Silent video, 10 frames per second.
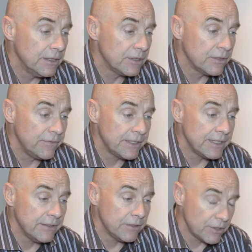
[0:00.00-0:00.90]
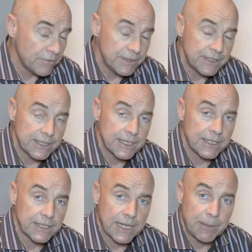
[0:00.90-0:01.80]

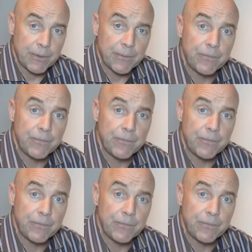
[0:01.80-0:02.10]
sophisticated app,